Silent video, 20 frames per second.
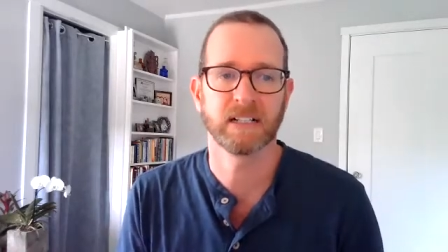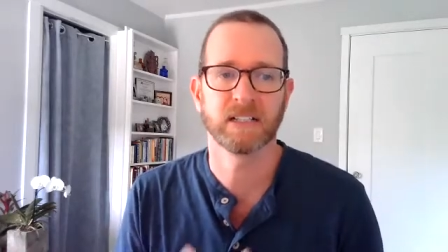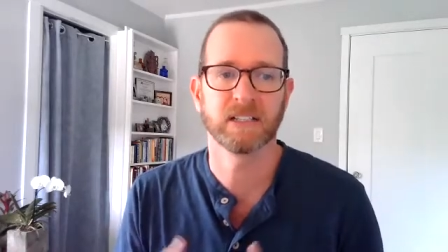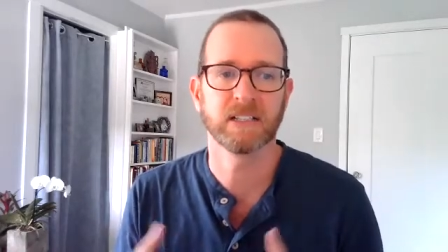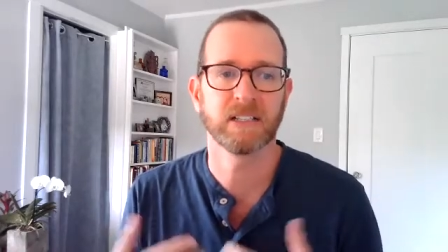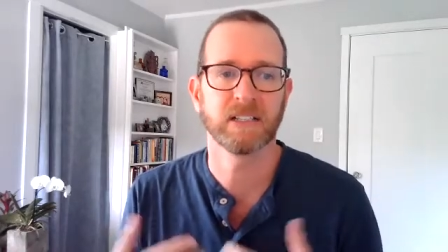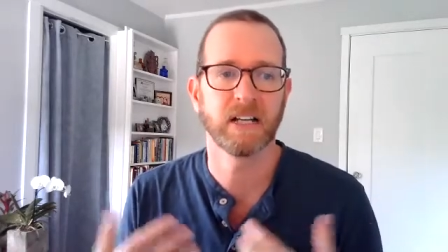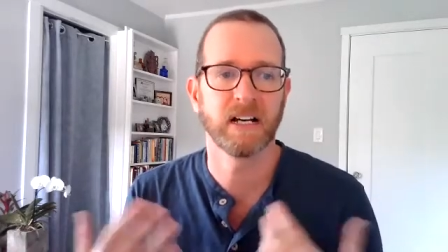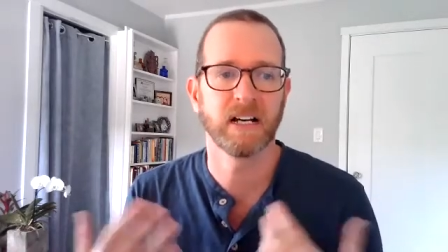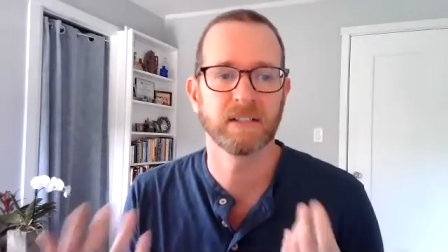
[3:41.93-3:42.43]
a
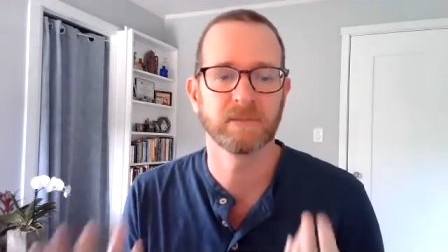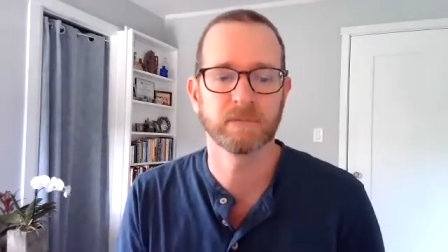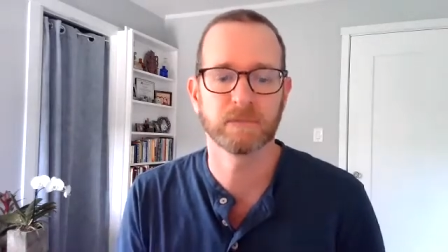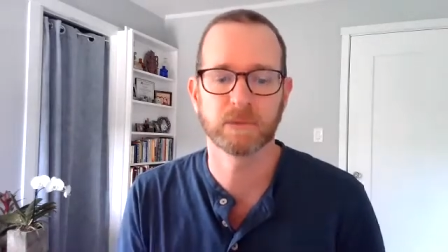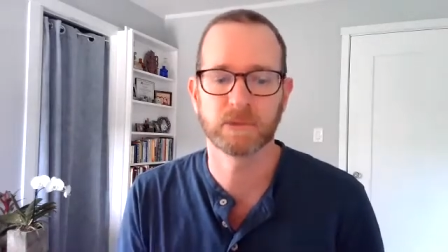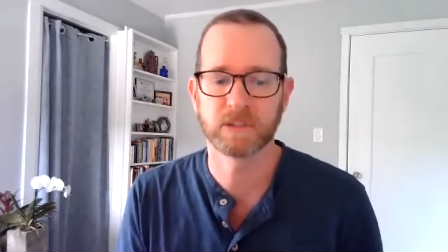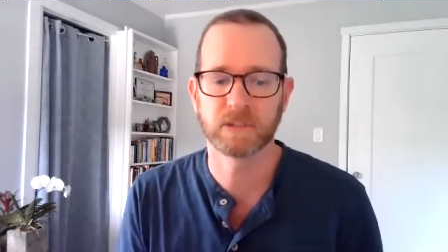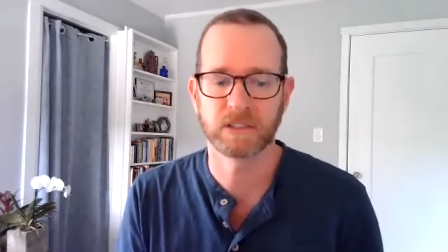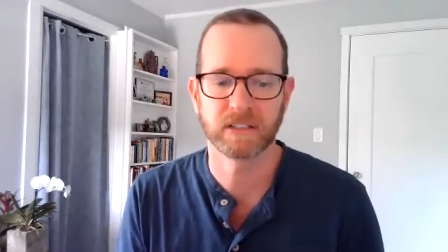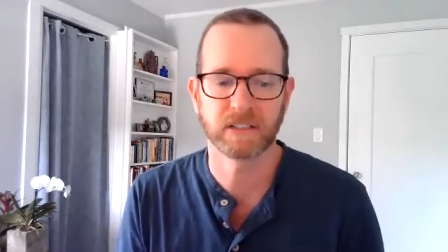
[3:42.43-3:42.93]
lot
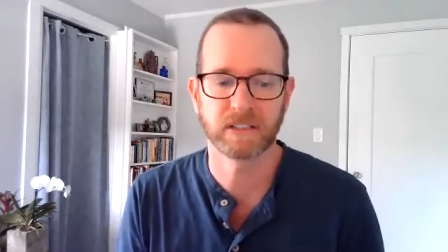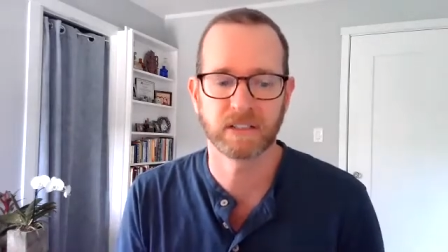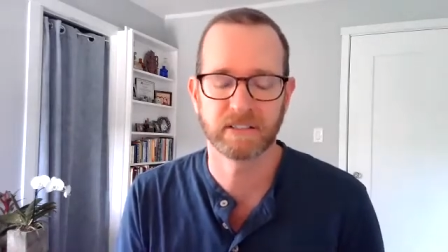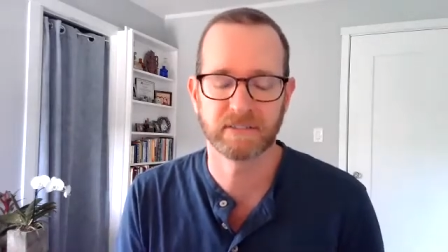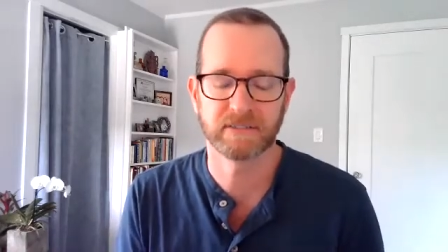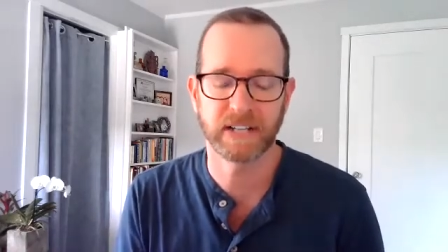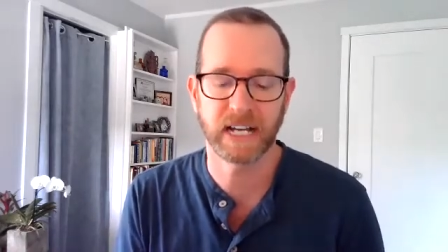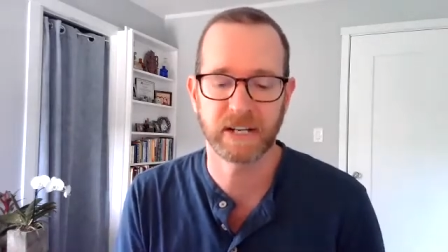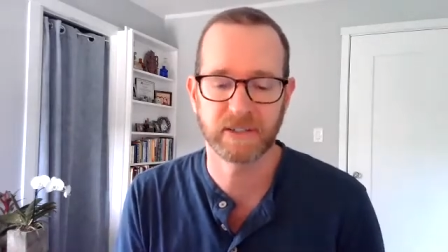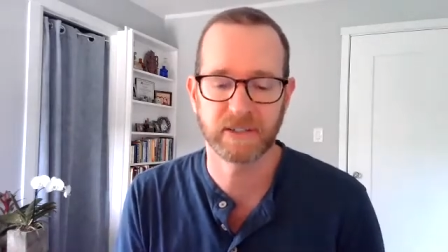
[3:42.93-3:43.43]

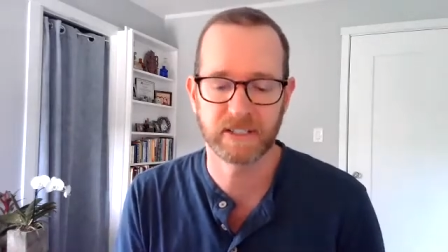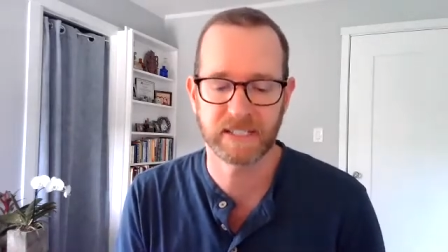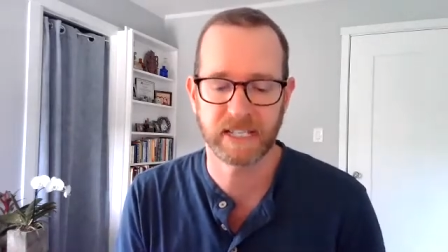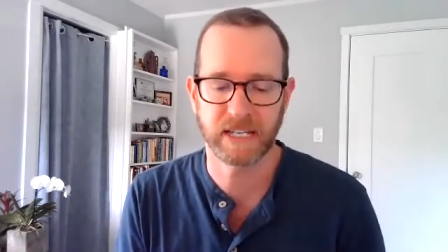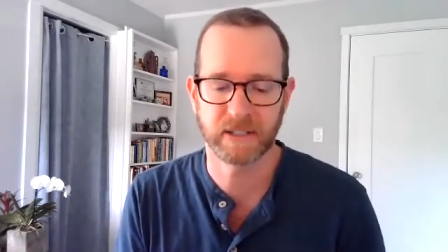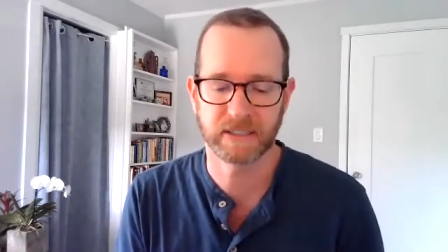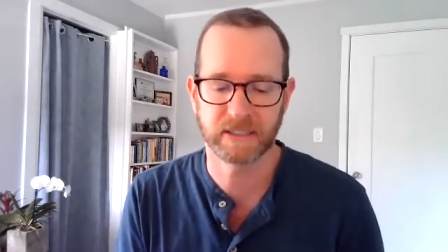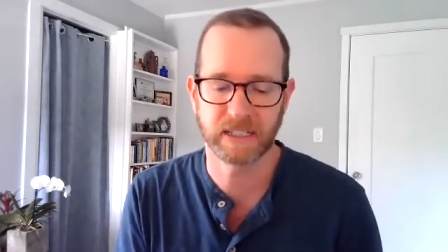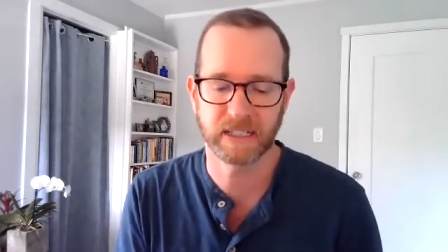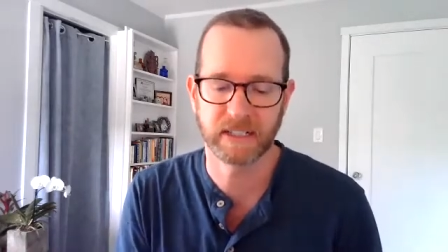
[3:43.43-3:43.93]
more virus
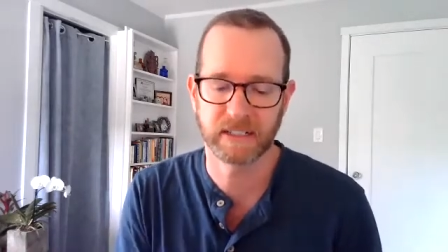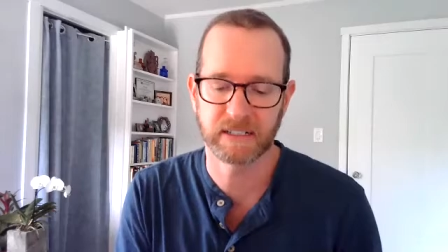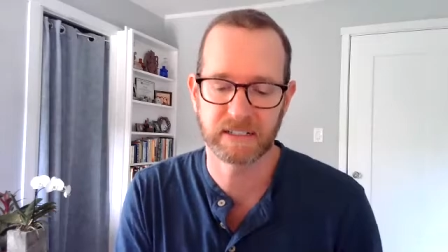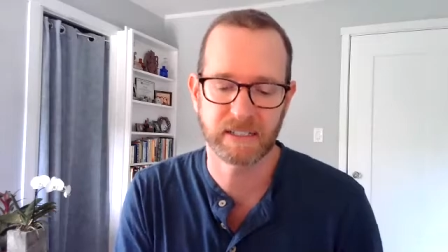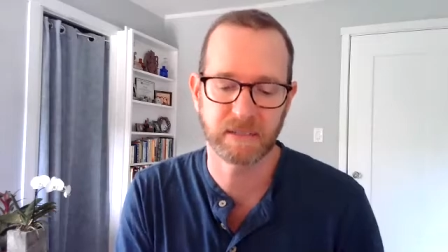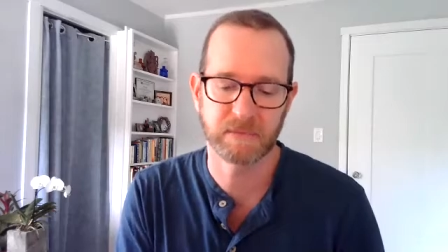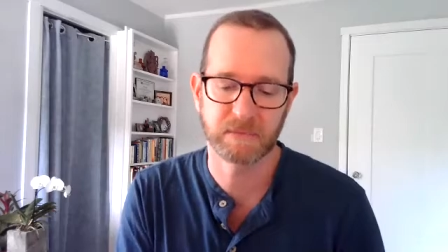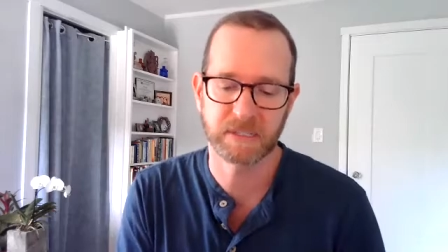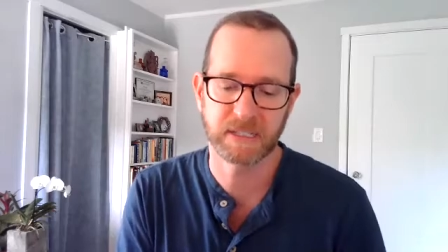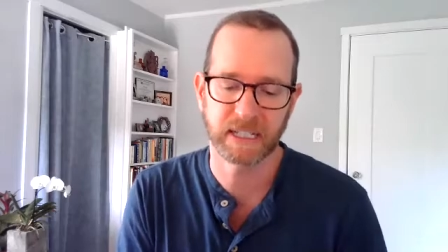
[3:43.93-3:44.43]
out there. It
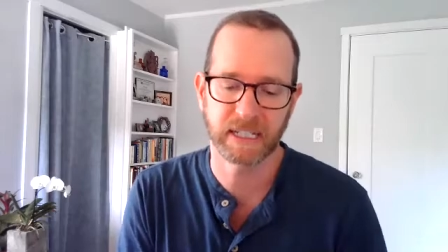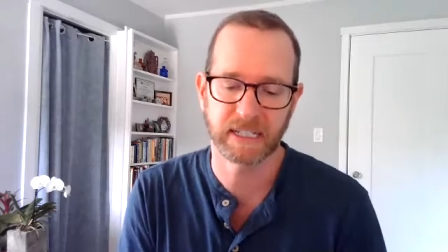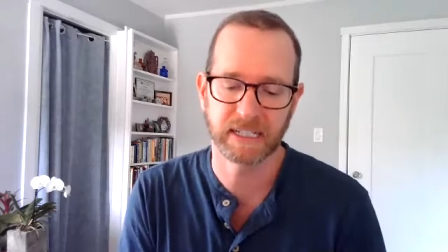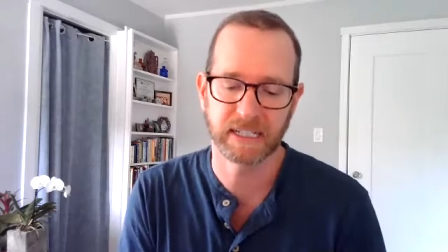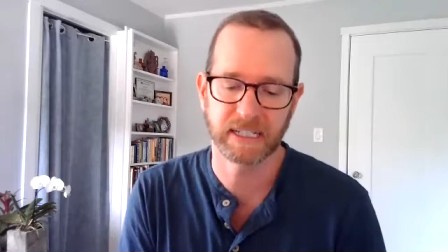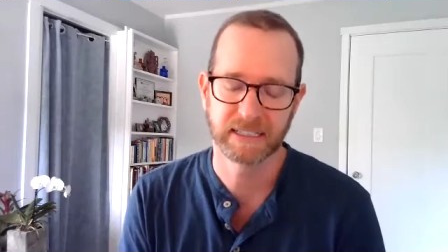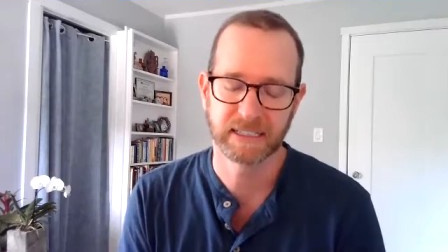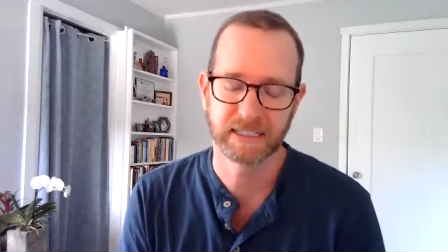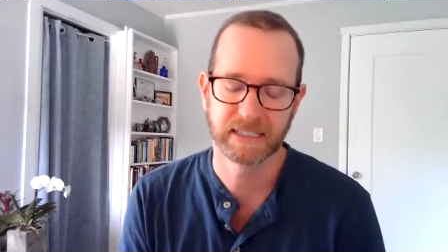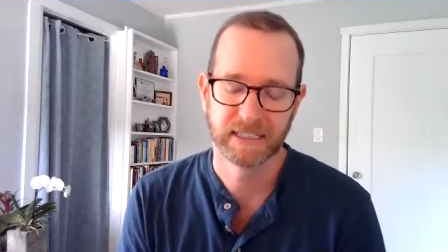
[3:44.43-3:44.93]
seems
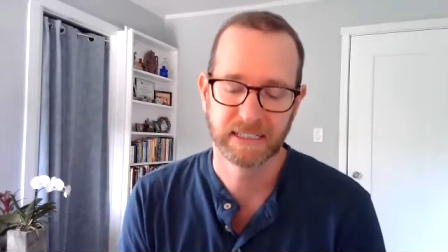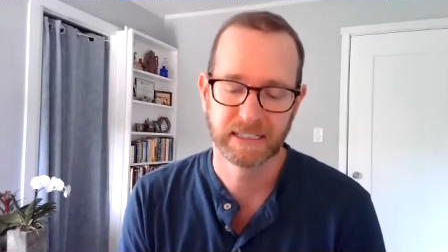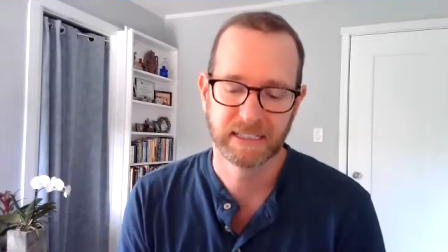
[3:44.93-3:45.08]
like